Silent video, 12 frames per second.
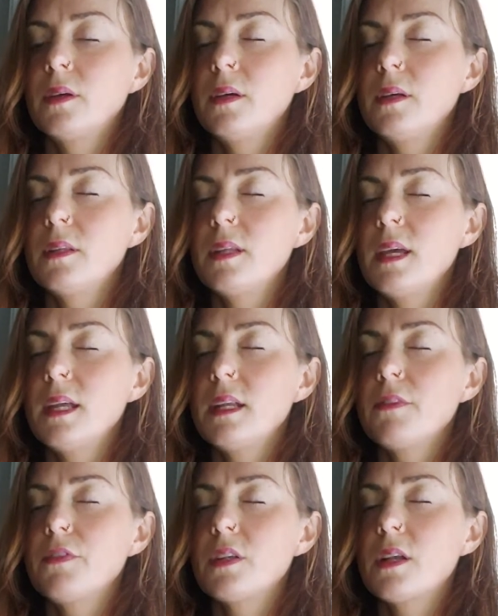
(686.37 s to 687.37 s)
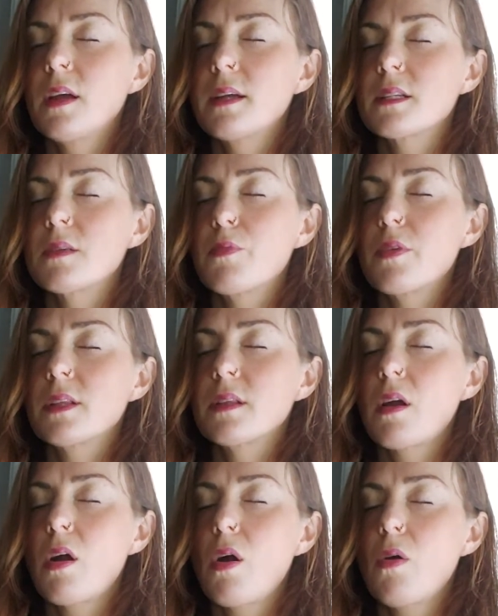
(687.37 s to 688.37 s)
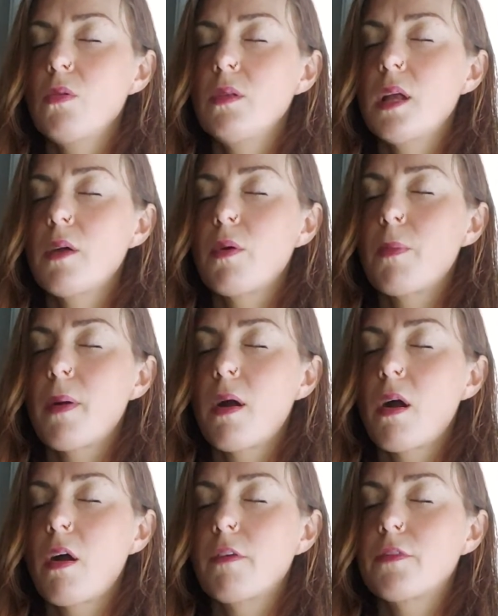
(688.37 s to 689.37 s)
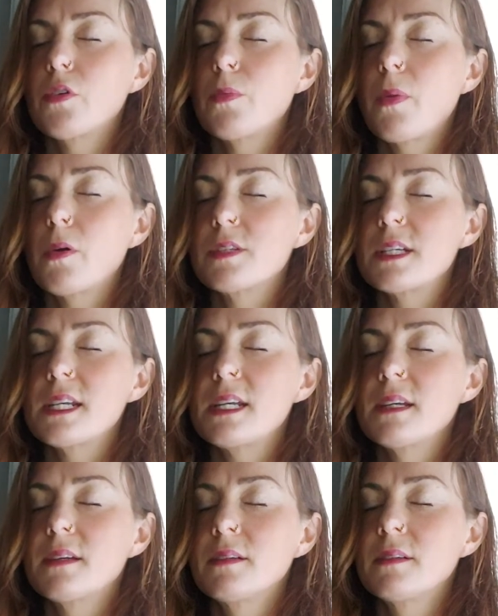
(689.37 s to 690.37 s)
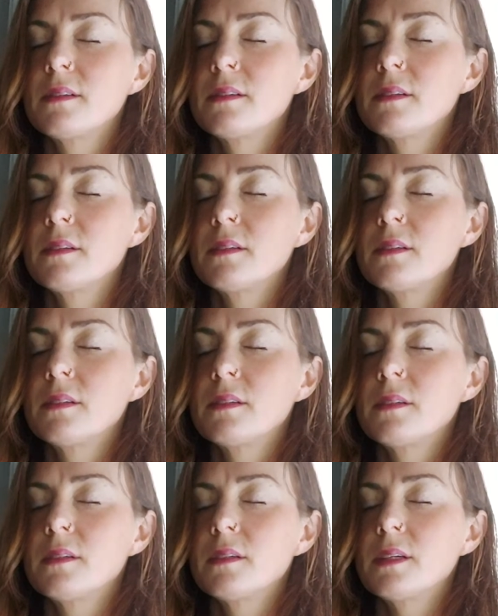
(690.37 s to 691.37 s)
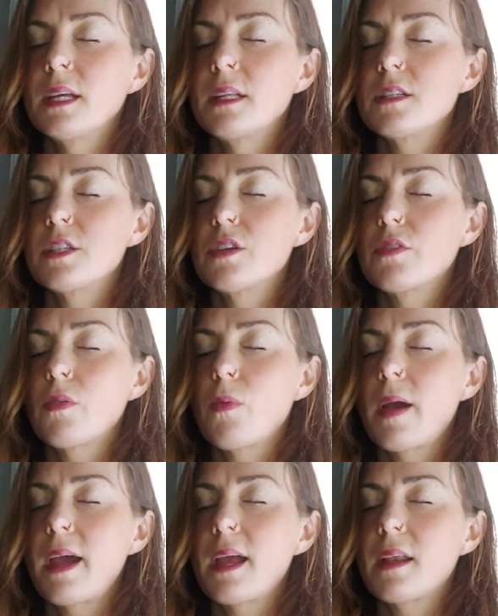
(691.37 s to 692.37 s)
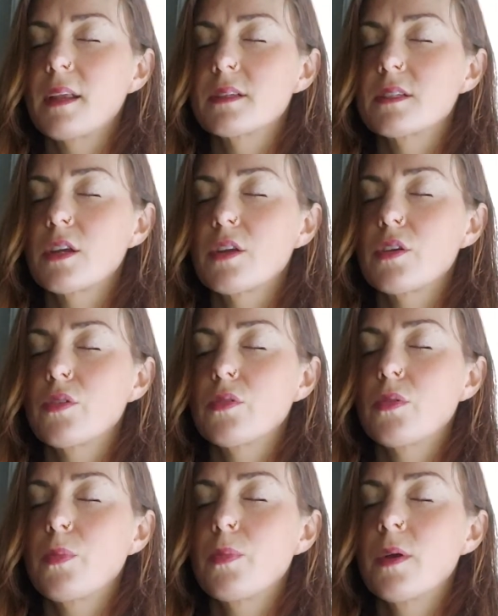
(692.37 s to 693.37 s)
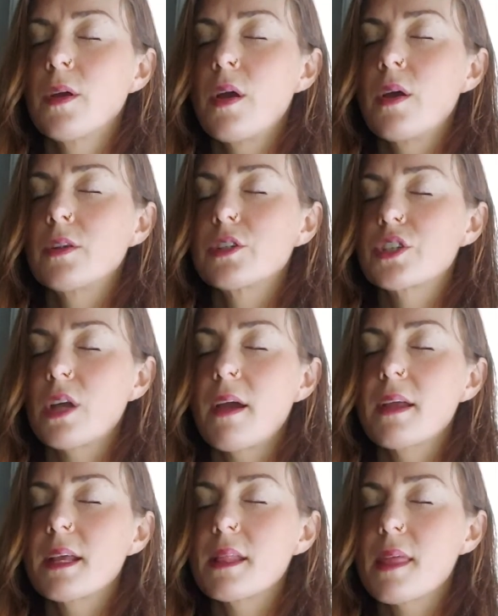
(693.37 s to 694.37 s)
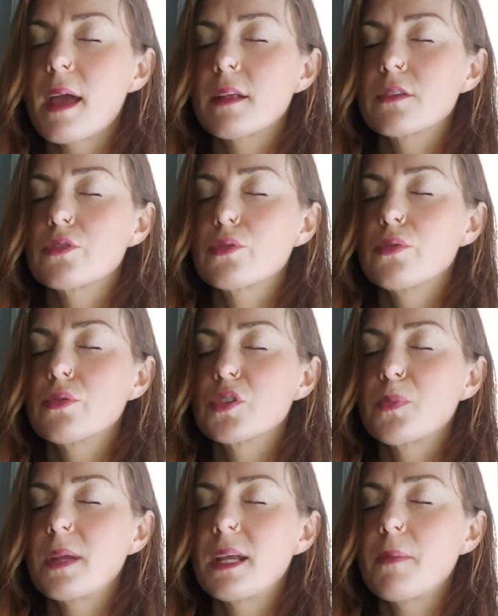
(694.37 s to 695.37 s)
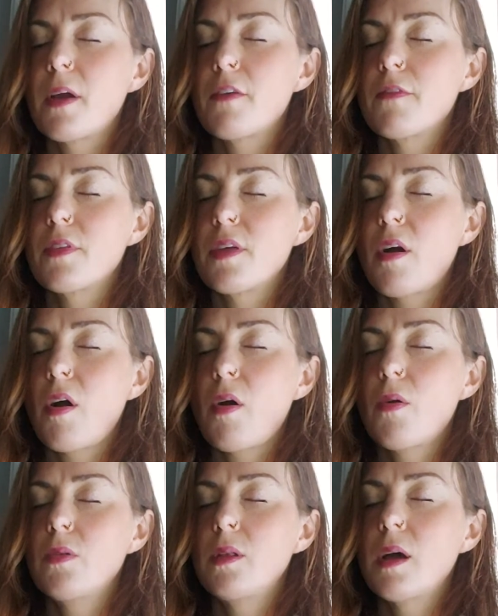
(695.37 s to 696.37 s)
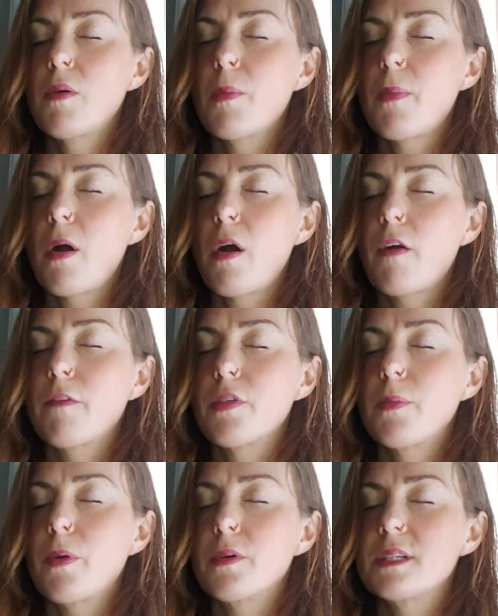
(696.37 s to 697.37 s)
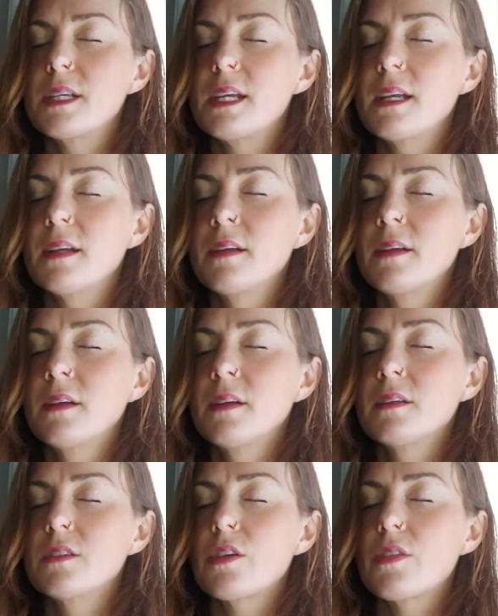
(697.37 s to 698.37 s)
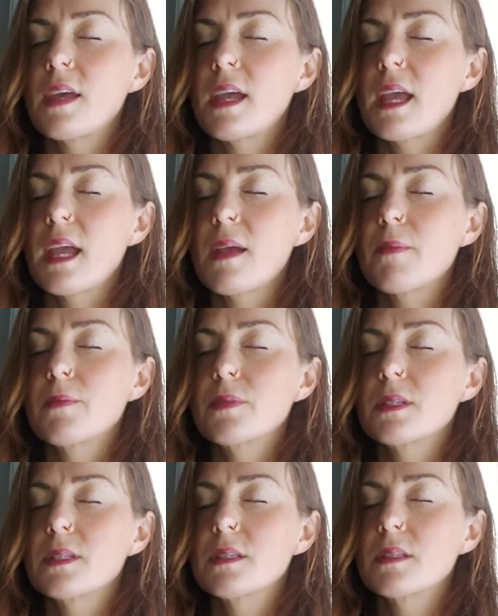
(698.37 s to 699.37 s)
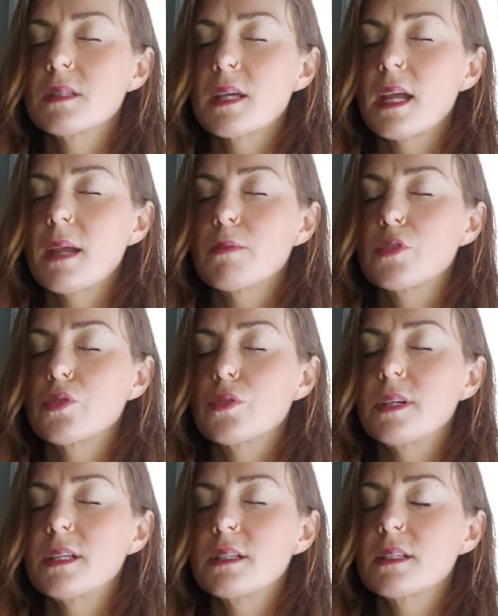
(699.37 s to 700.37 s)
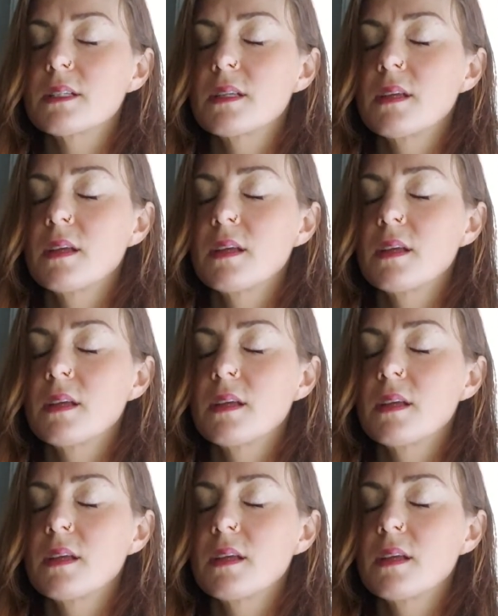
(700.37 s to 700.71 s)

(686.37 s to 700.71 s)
And then if you'd like to bring the whole lower part of your body into your awareness, so you're shining that torch beam over the whole lower part of the body, so the hips, the hip joints,